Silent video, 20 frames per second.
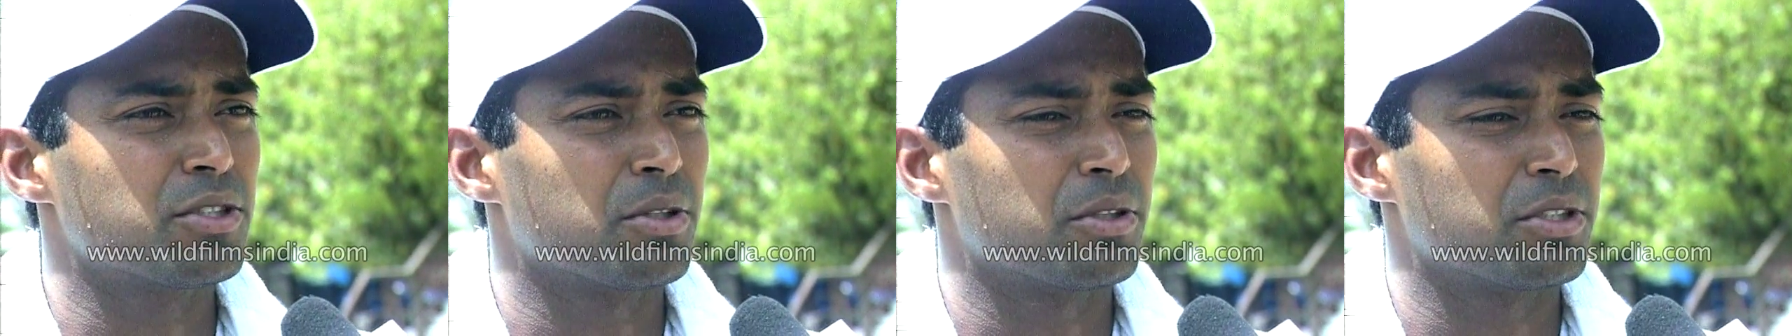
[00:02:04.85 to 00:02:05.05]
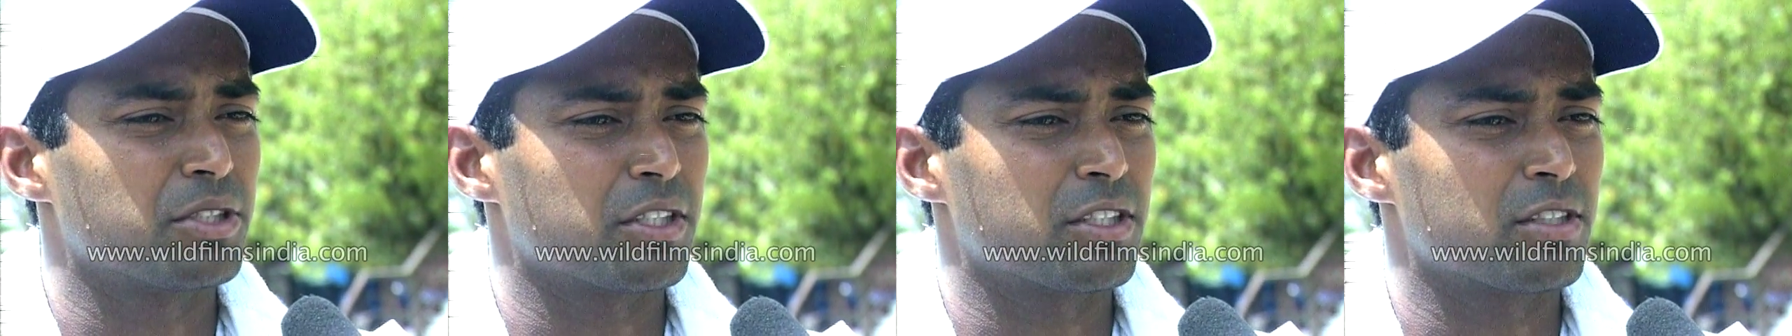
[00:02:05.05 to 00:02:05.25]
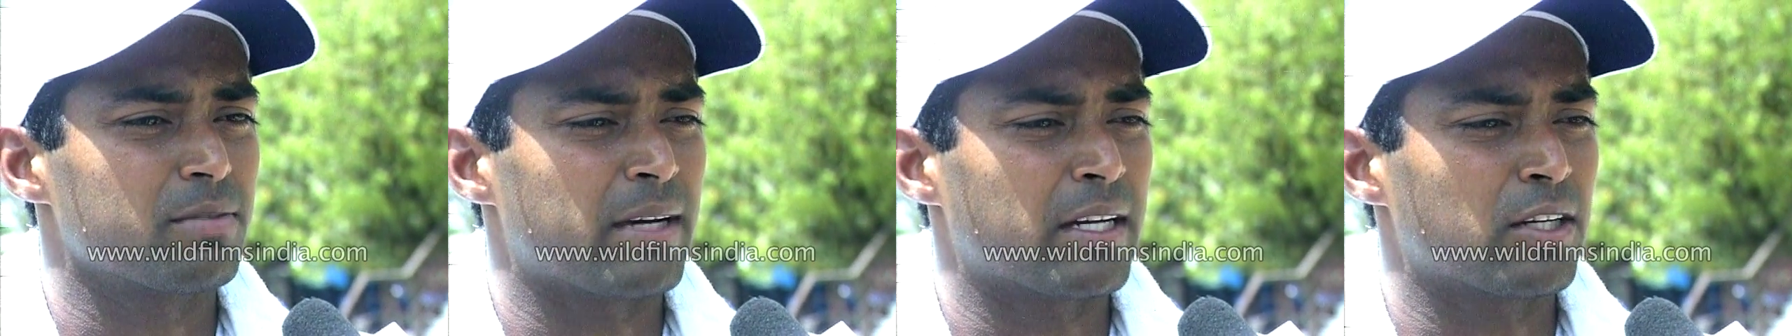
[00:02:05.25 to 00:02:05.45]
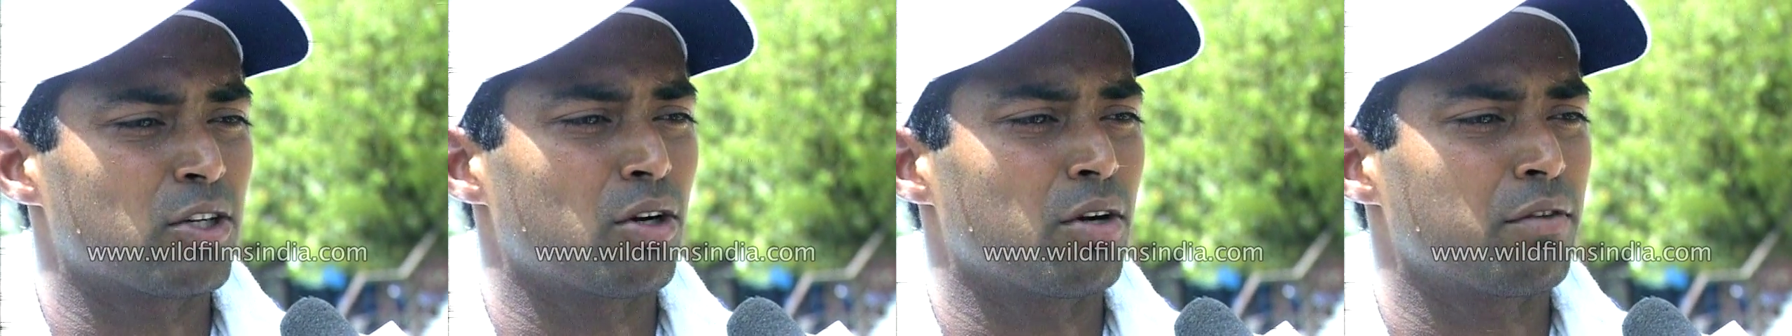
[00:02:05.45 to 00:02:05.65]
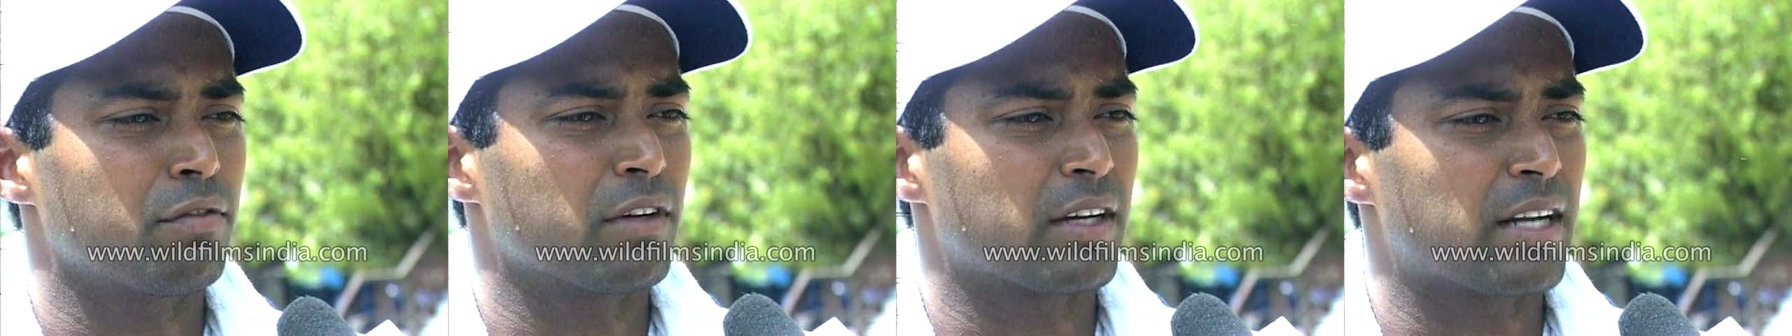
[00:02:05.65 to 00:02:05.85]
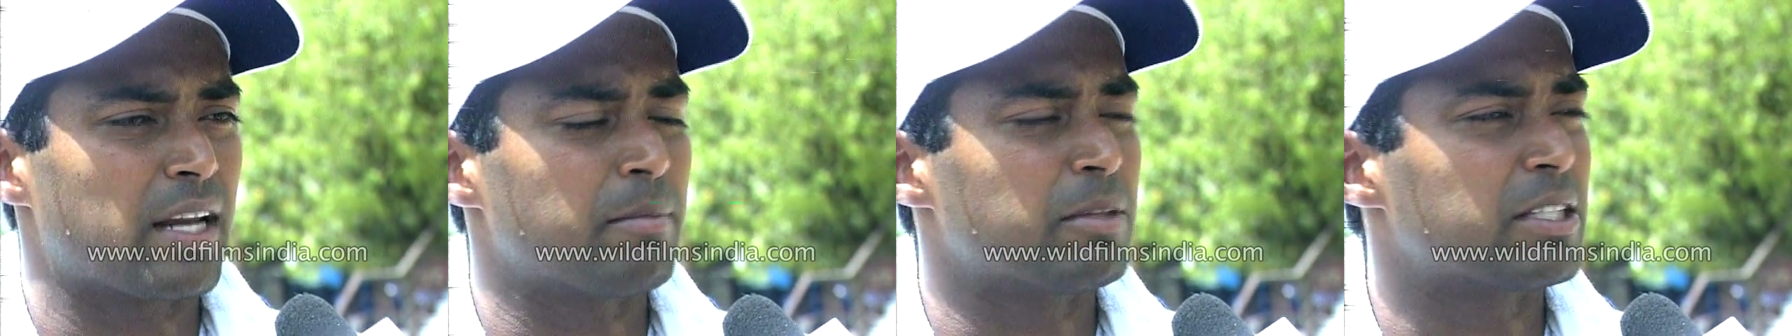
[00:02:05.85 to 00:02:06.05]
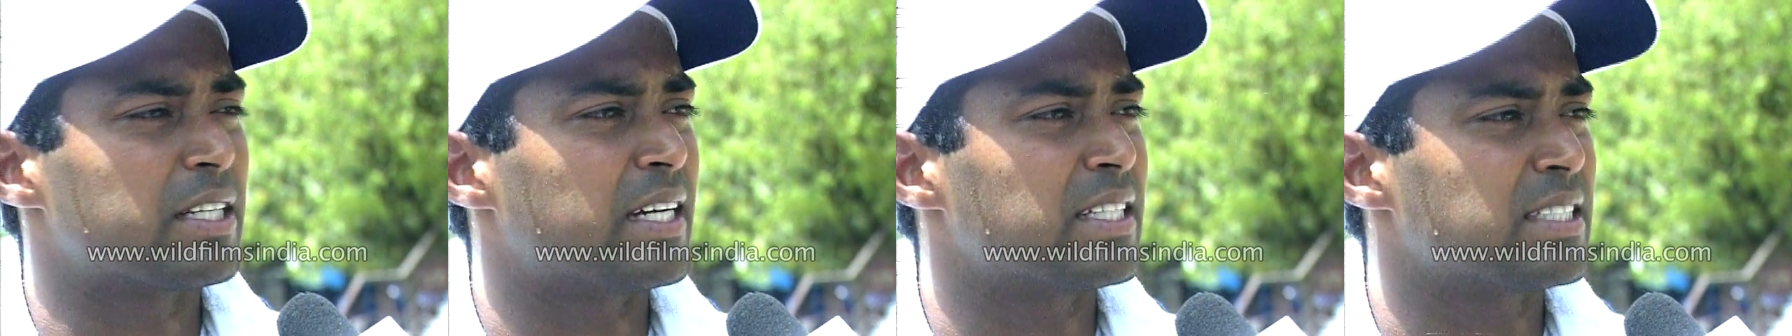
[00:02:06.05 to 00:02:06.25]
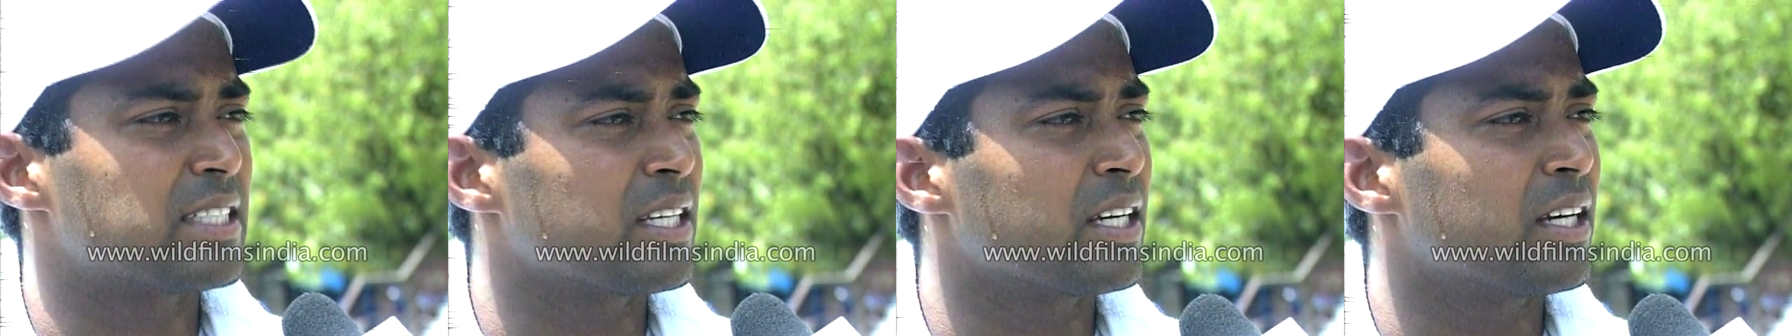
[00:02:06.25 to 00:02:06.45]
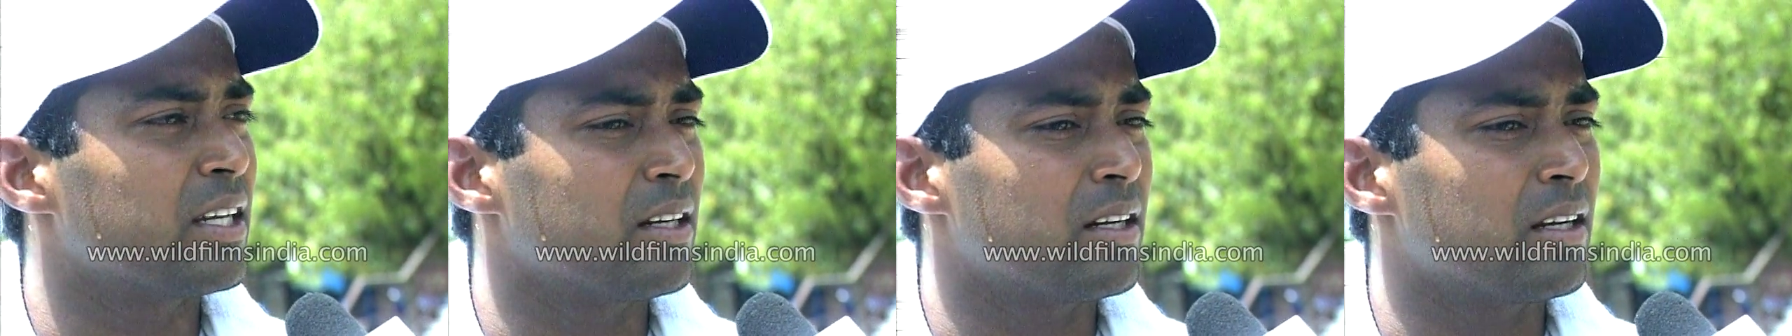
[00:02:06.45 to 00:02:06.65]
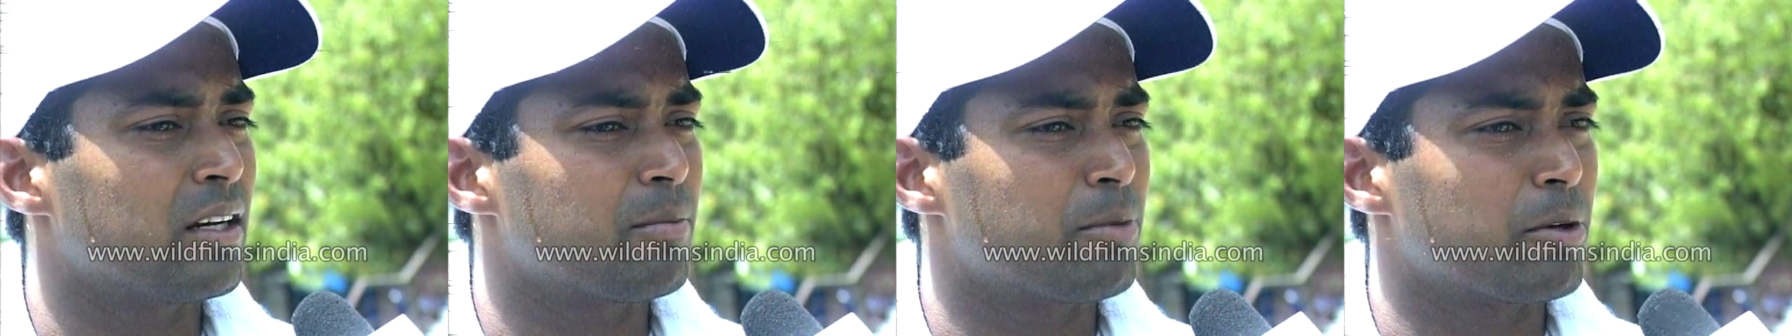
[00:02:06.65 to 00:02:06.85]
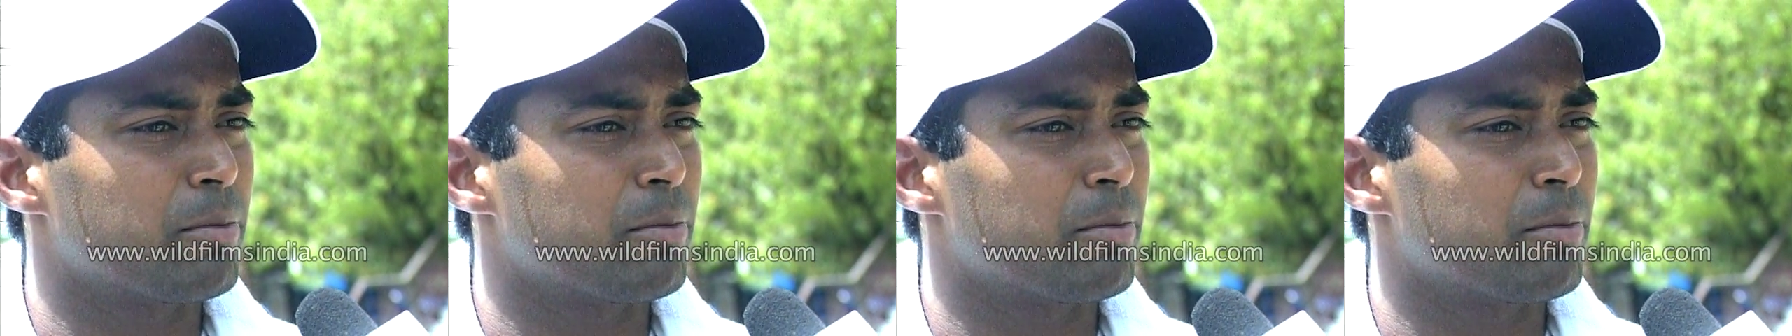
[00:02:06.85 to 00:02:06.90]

so it's just a matter of acclimatizing and uh,